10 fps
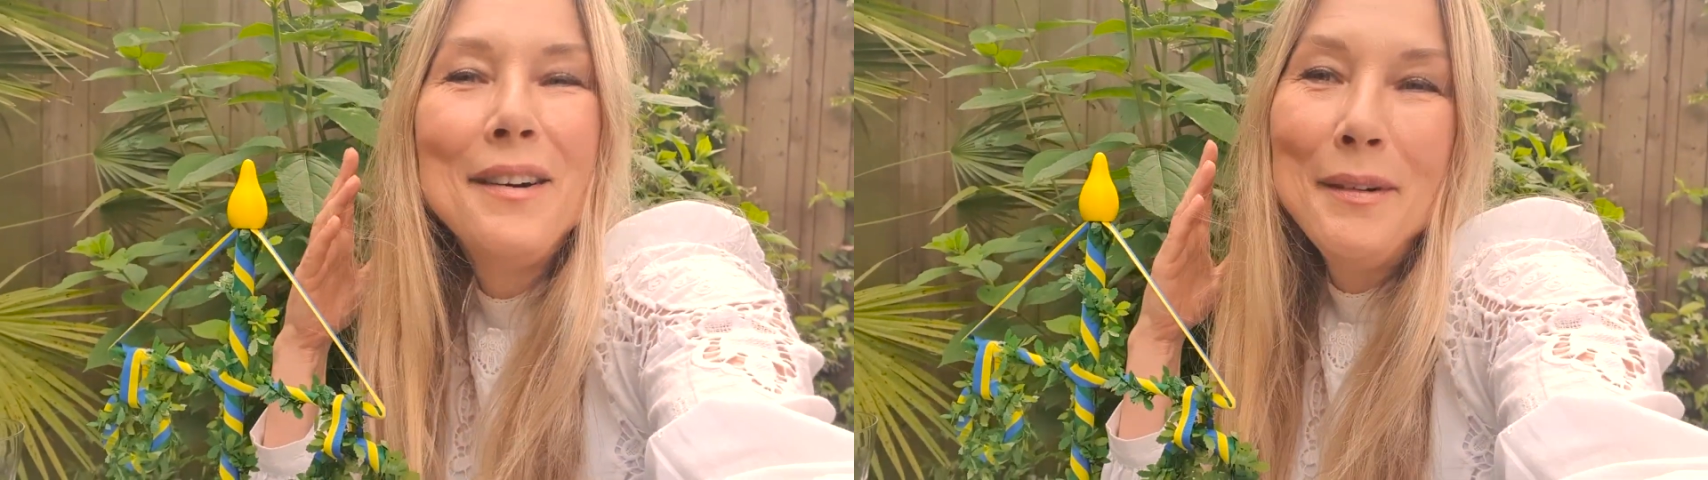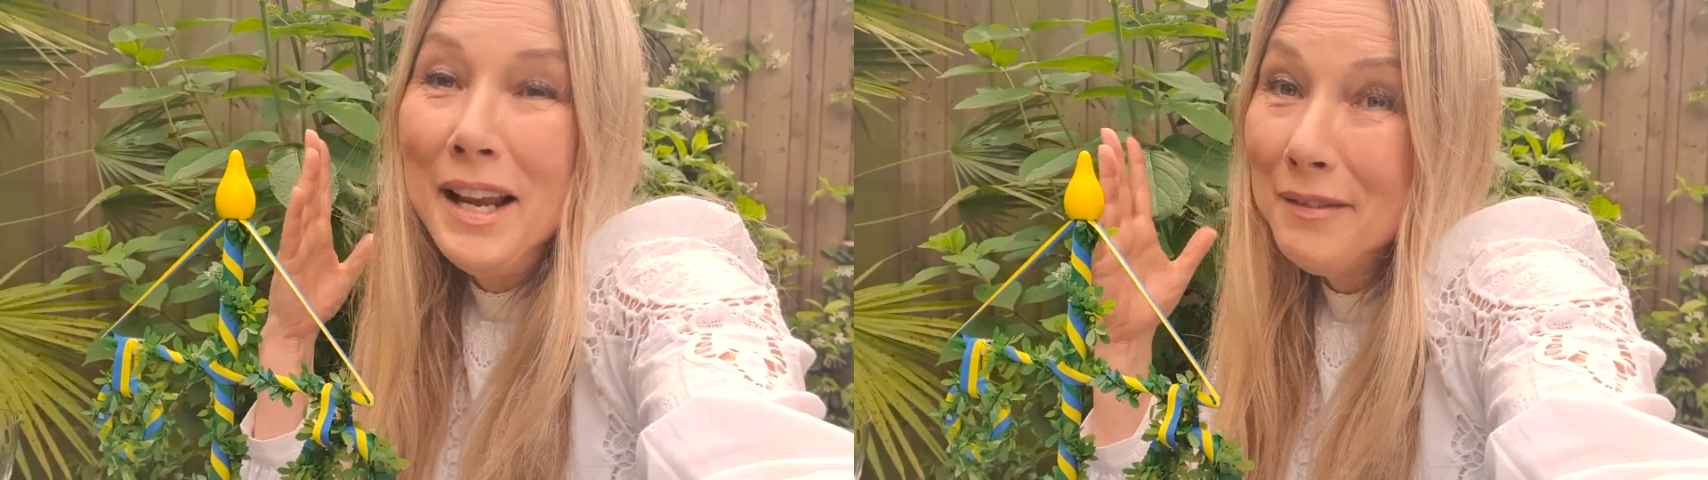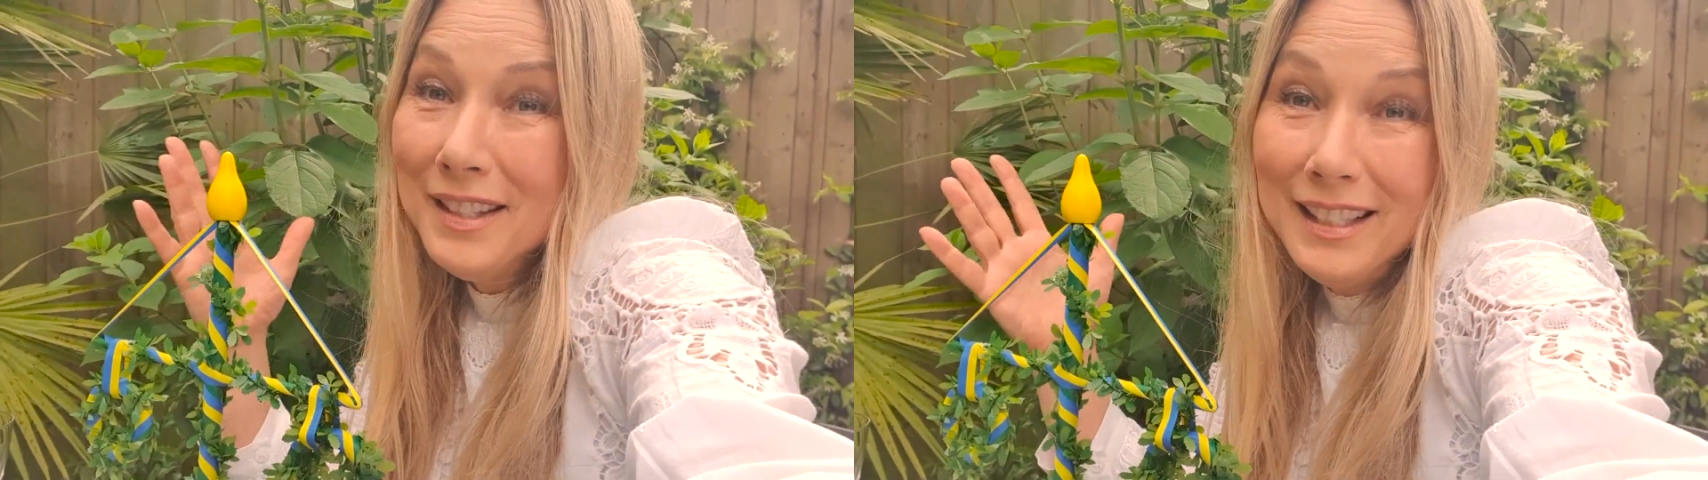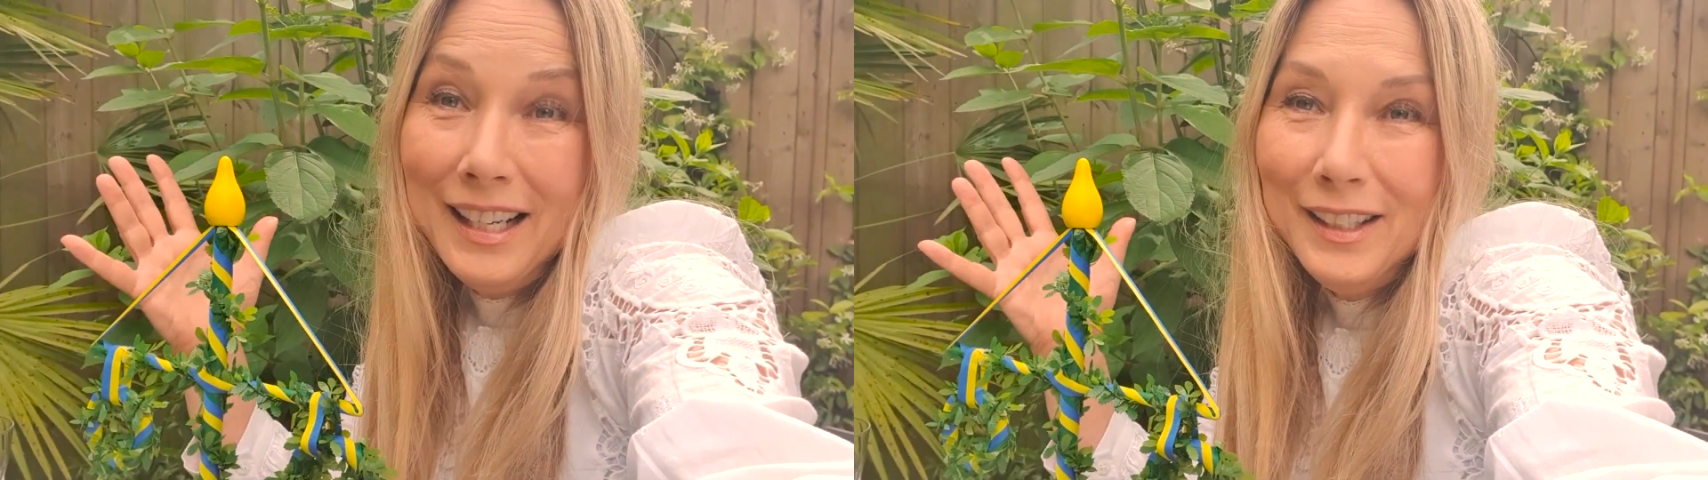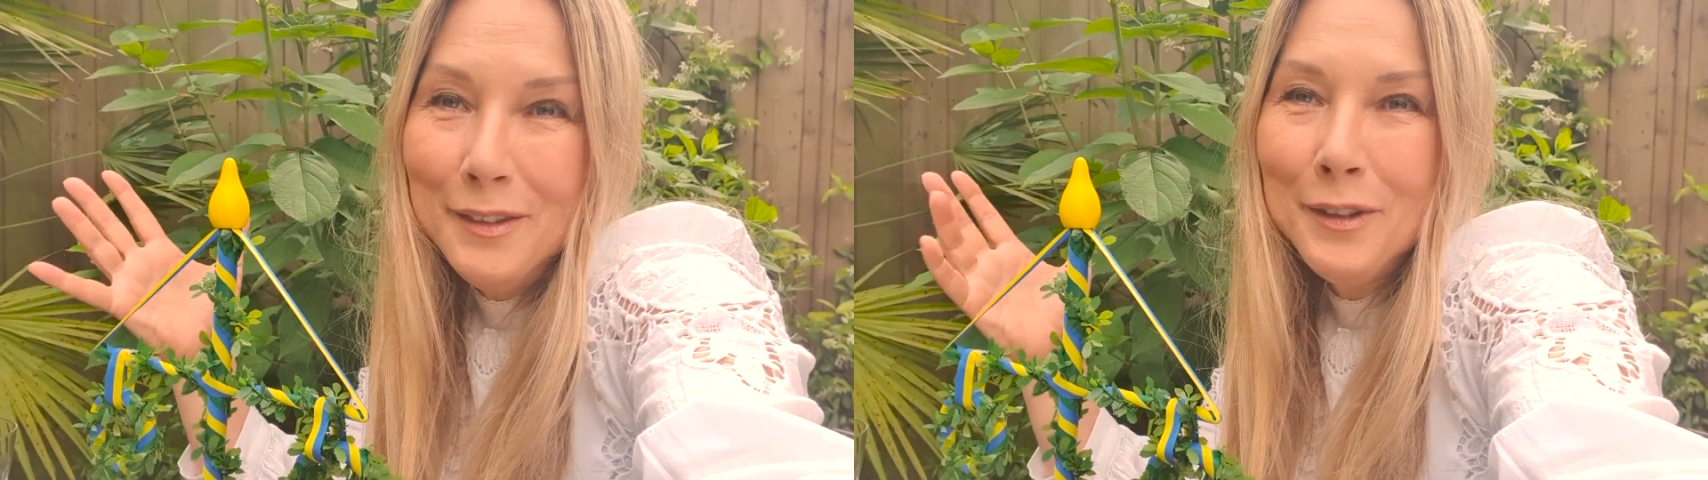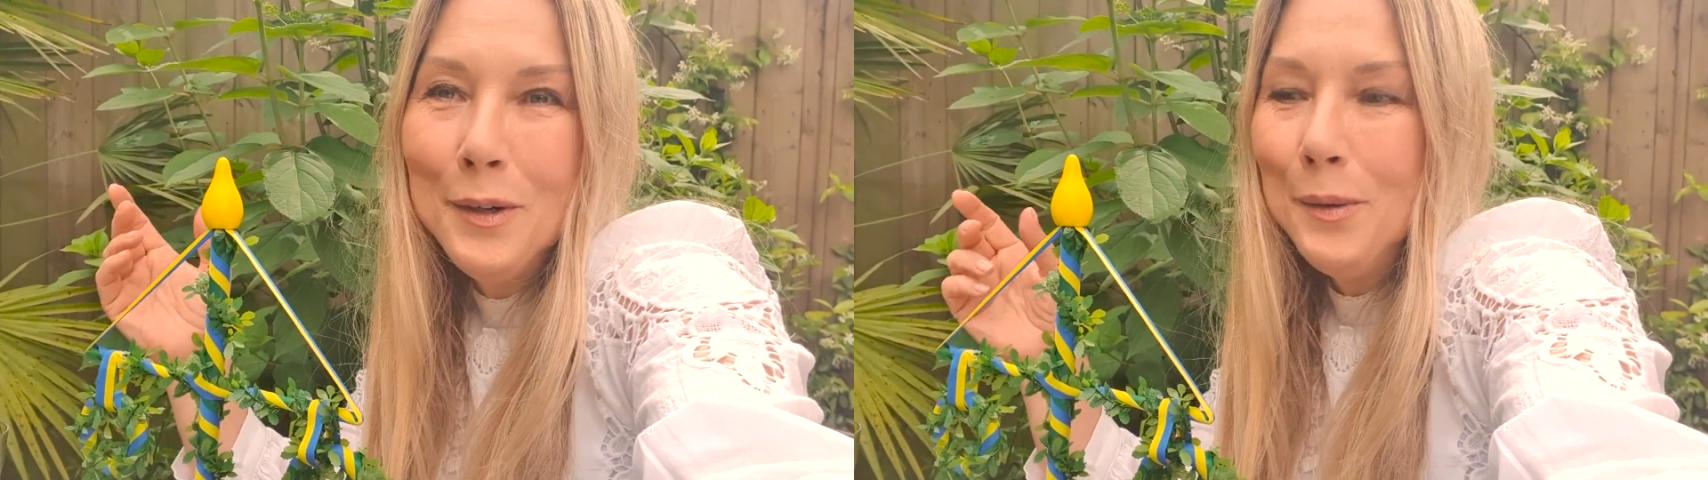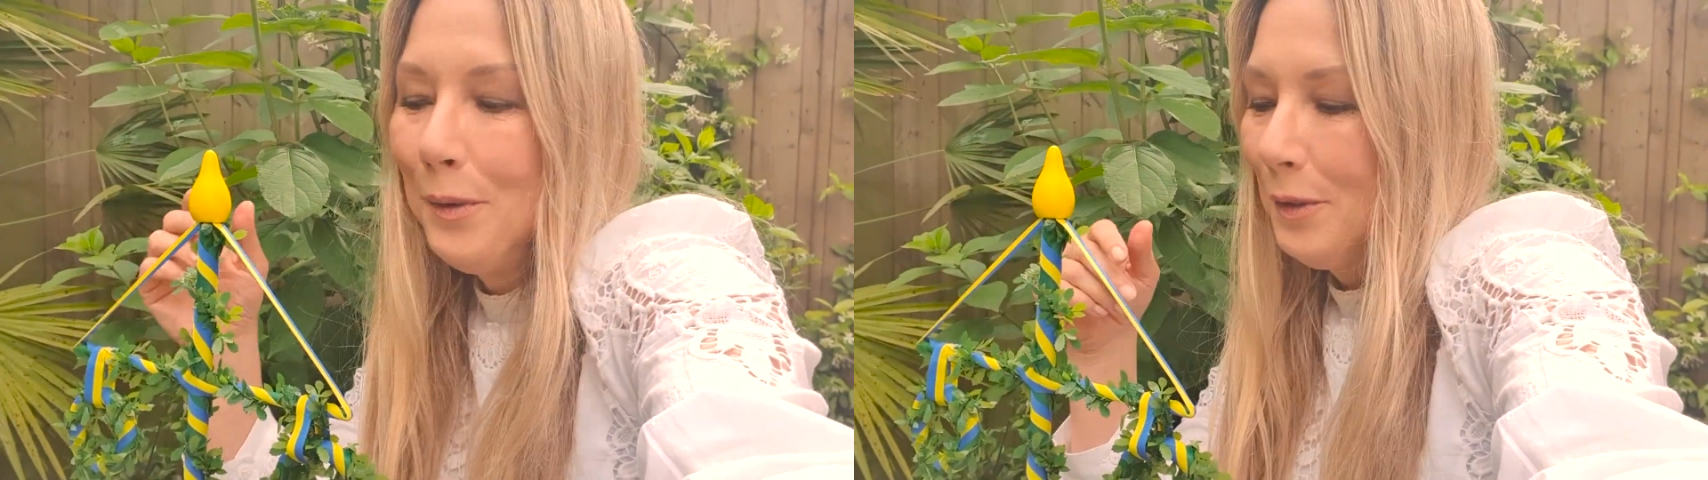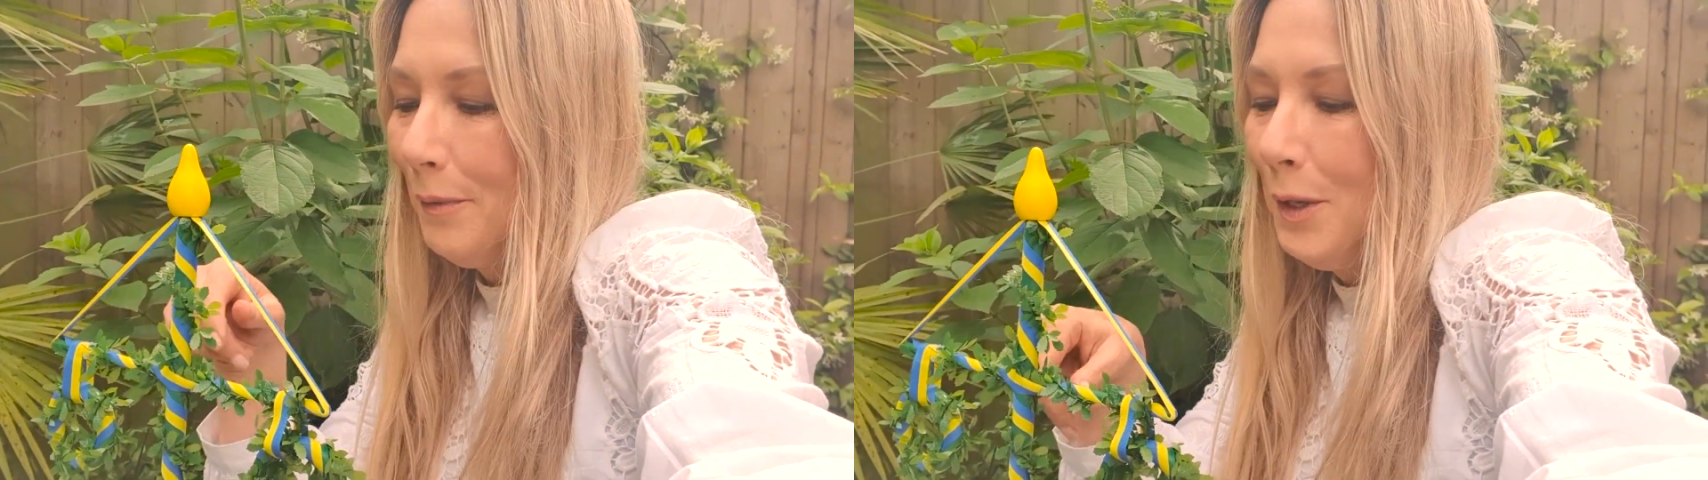We have sill, of course.